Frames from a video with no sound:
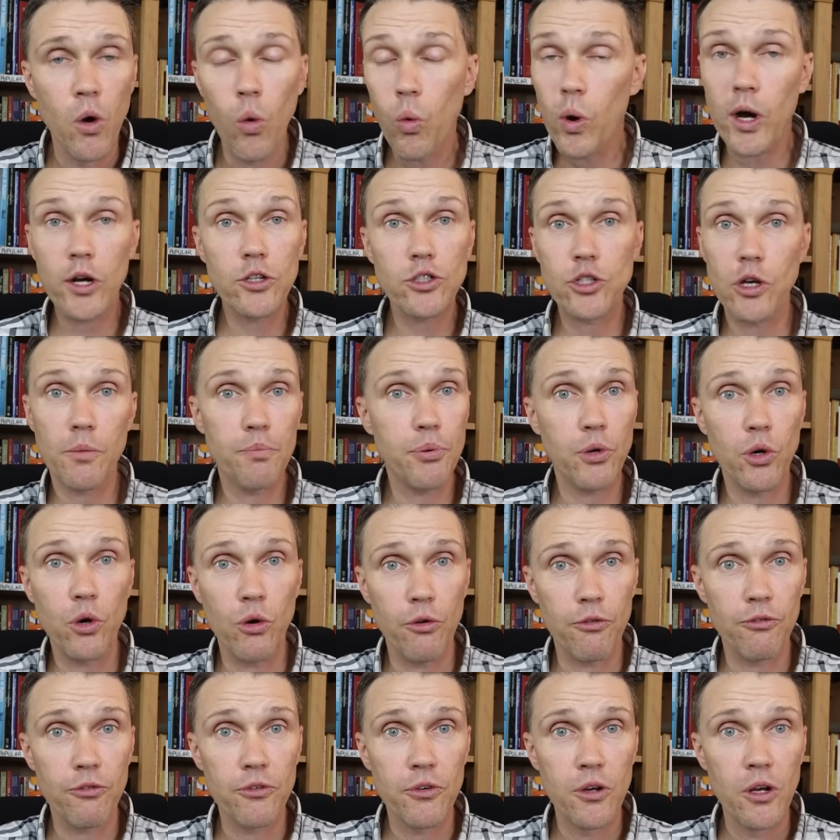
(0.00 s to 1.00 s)
Where's your
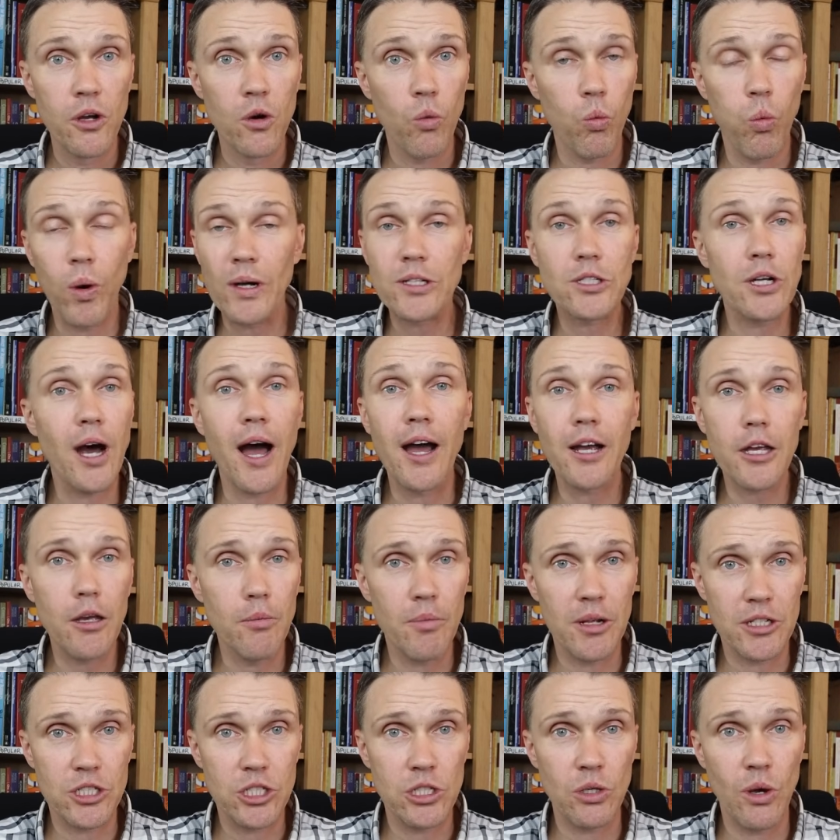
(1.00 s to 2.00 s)
proof? What
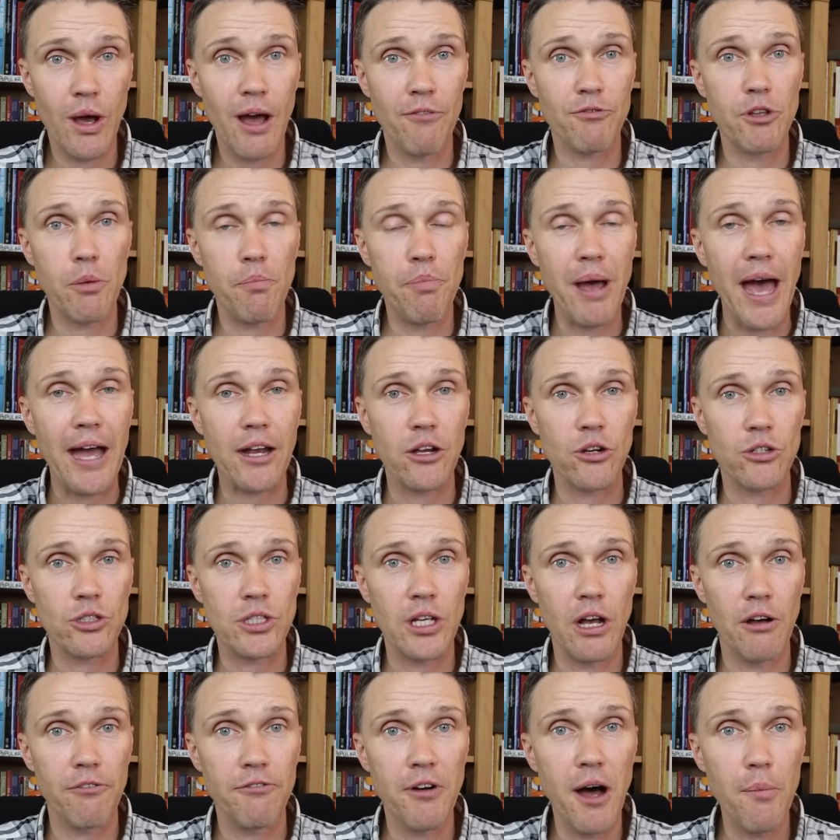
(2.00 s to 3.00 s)
documents do you have to back
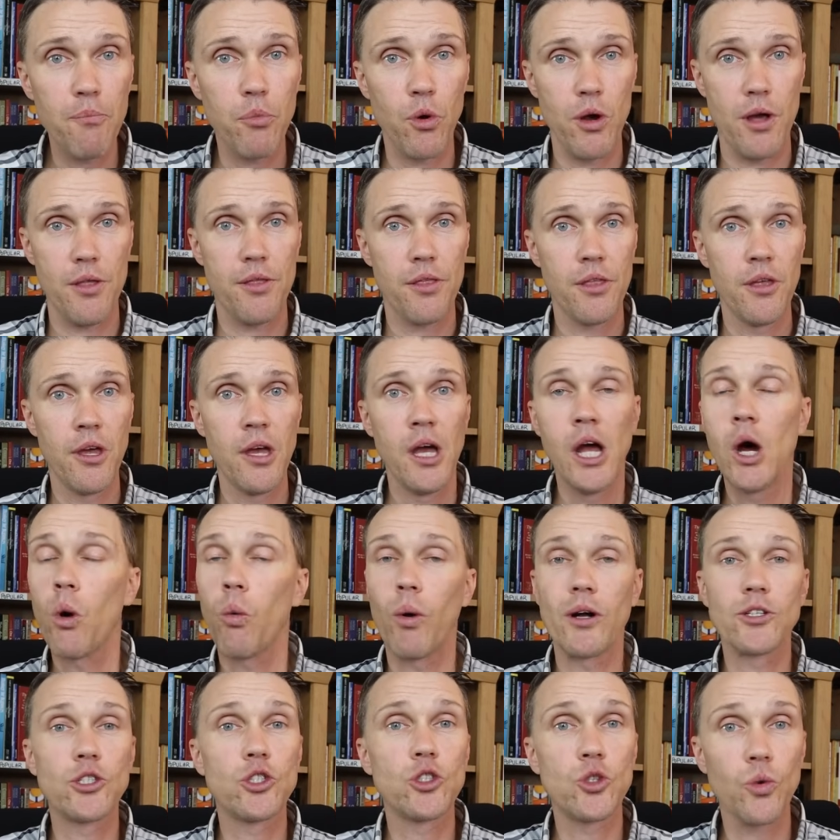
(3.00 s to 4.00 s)
yourself up with?
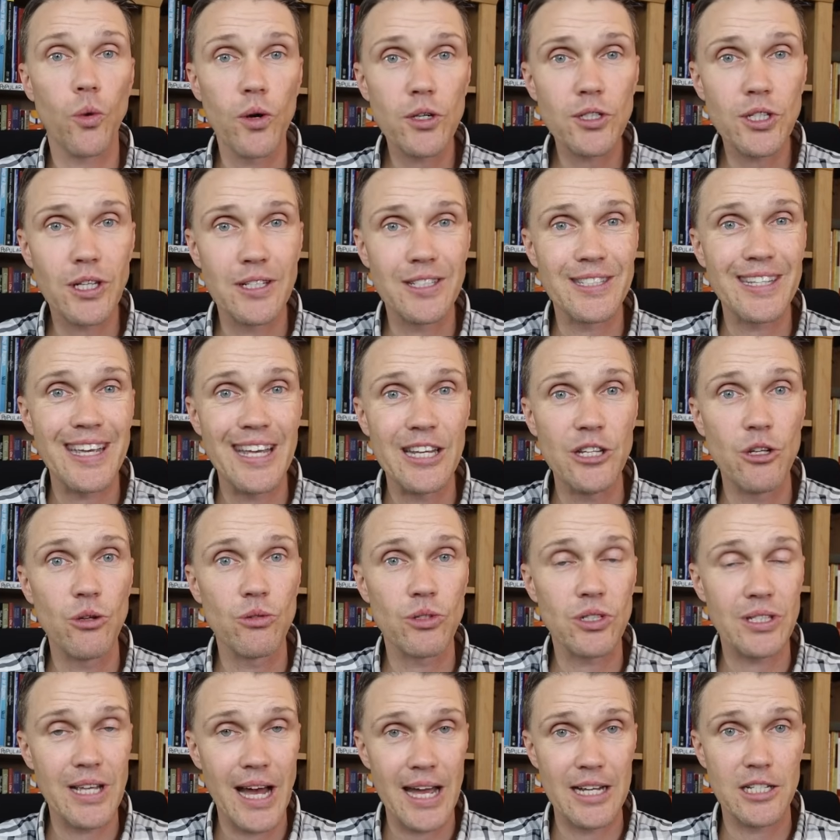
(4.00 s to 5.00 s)
What sources can you
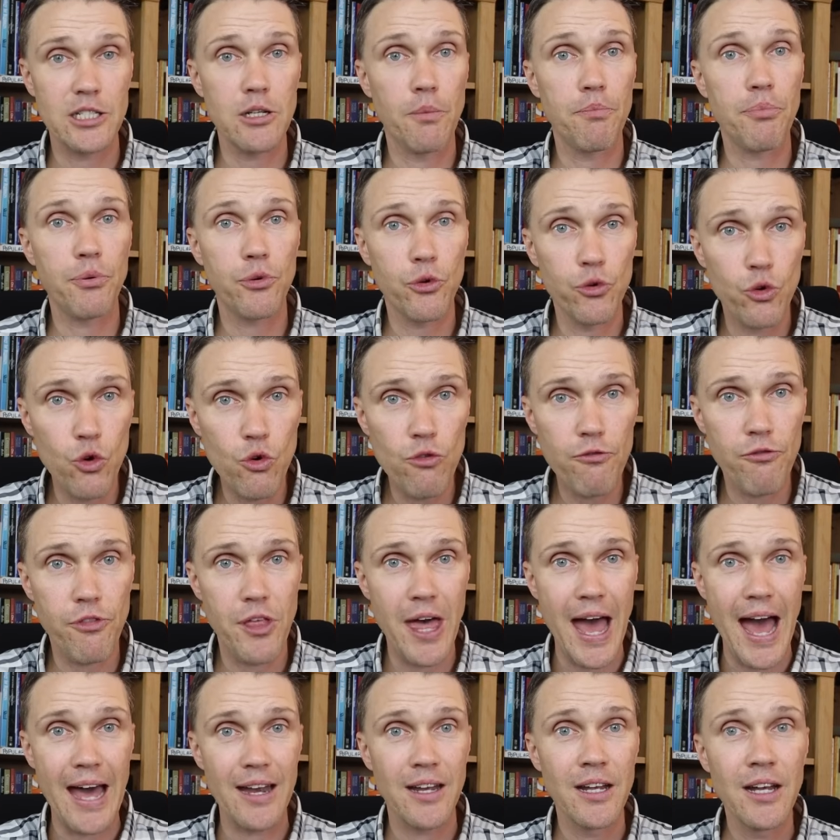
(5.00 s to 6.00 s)
cite to prove
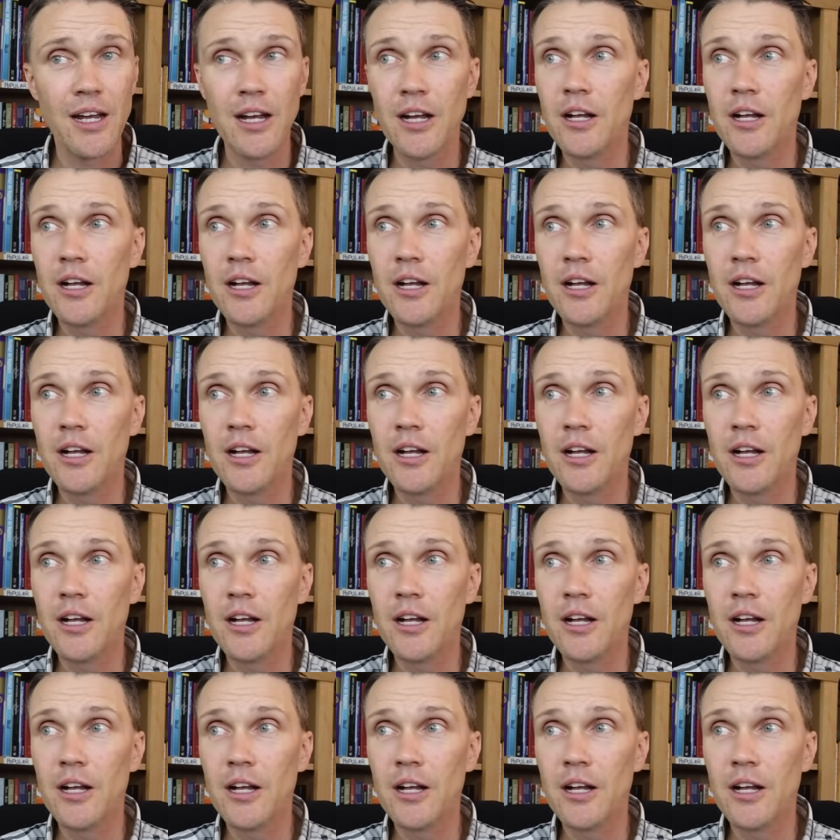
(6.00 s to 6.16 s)
that?